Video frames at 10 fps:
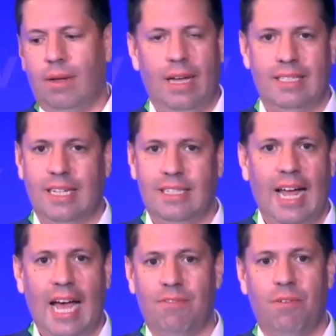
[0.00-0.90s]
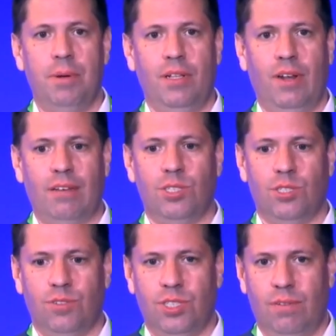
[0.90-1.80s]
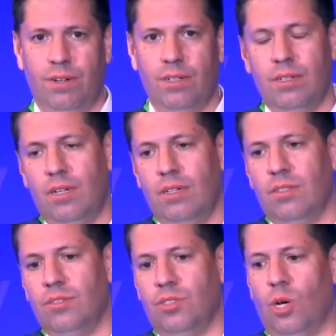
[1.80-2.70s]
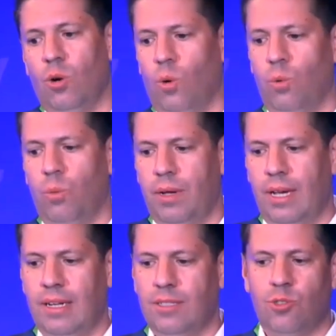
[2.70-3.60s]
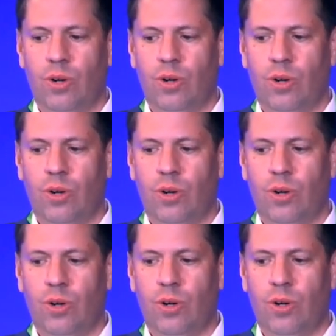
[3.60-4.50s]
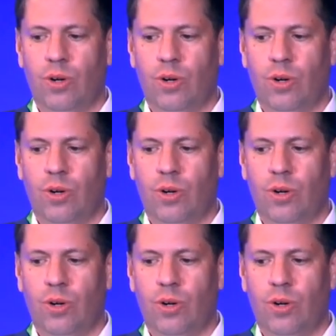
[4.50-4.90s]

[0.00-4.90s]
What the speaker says: As I said, 500 million ounces of silver. So traditionally in these type